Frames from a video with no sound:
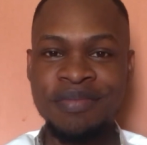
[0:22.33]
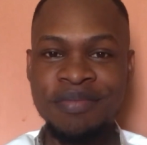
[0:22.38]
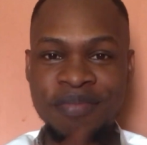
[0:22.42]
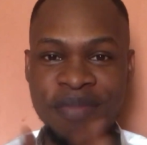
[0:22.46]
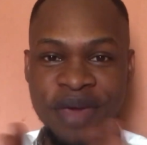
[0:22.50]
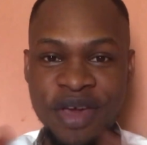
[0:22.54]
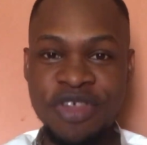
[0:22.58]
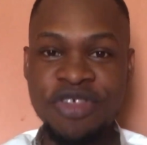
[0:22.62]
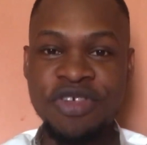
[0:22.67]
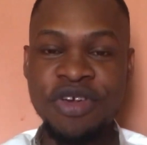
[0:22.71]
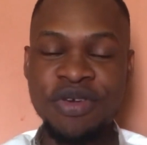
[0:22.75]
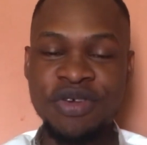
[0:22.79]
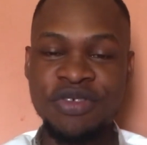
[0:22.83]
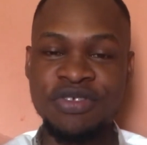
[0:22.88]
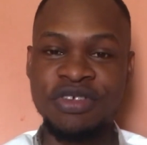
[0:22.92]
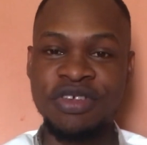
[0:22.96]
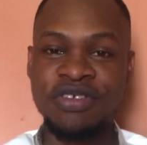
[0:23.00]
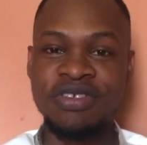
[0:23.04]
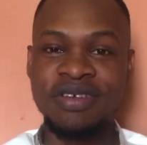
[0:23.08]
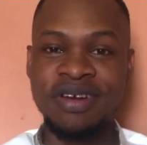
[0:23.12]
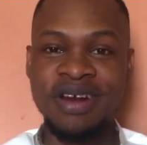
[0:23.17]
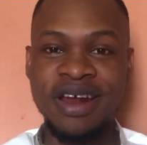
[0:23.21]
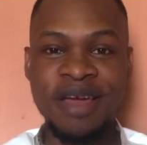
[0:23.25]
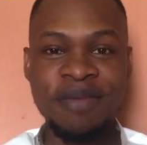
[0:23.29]
Make sure you
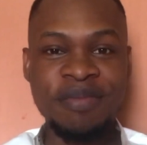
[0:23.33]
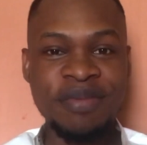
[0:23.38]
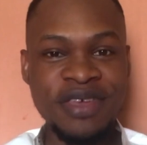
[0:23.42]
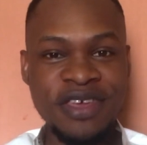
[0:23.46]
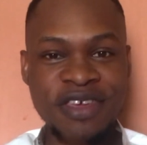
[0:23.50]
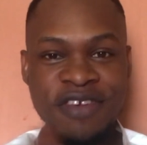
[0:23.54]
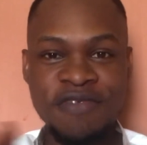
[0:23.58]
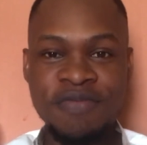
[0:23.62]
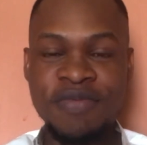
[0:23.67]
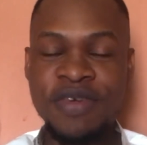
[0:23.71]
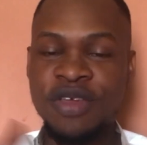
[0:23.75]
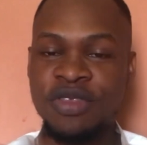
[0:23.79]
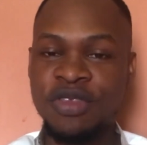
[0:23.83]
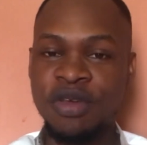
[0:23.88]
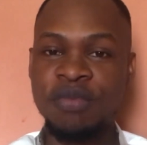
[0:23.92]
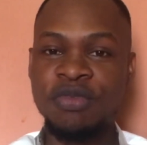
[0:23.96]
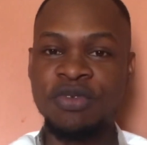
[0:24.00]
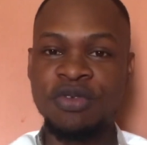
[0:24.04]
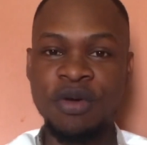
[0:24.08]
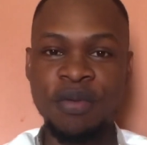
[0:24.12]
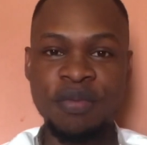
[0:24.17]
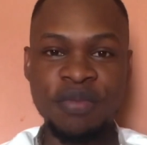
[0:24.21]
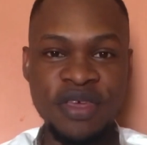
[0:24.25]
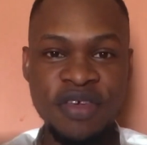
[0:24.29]
subscribe, give me a
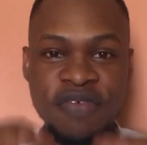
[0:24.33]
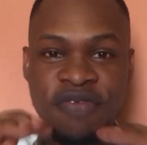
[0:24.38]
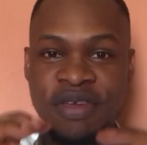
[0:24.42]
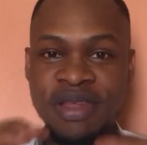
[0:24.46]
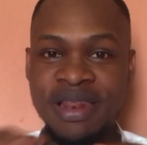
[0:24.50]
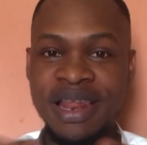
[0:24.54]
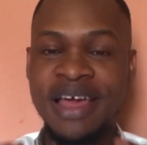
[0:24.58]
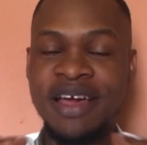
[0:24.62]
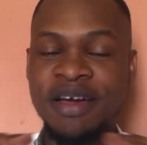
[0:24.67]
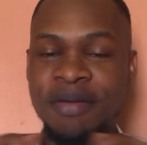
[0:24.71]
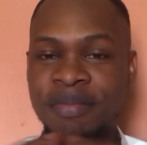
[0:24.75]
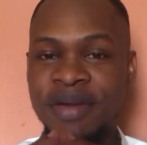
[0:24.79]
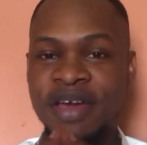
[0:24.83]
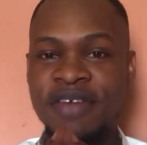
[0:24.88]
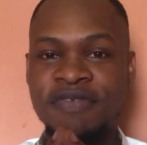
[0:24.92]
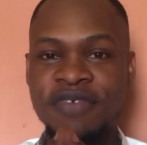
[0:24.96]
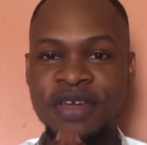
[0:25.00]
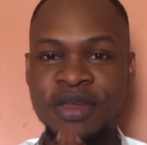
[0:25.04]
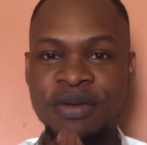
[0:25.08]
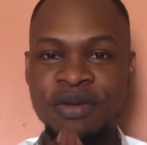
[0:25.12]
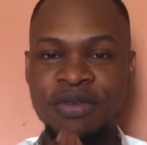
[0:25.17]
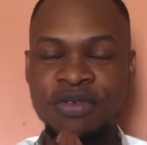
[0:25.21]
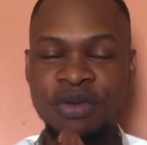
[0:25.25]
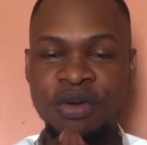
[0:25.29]
thumbs up if you like my
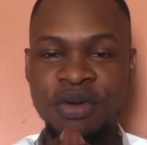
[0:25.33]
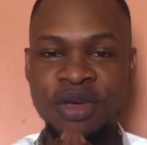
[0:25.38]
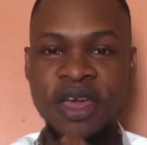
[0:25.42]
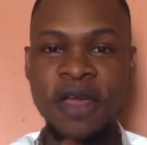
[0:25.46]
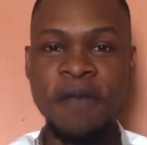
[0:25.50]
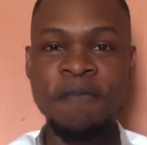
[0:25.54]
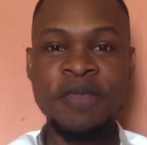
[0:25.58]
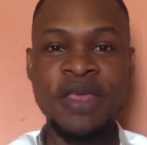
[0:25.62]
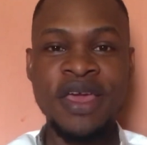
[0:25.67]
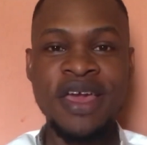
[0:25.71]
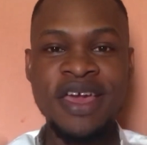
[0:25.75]
videos. Okay.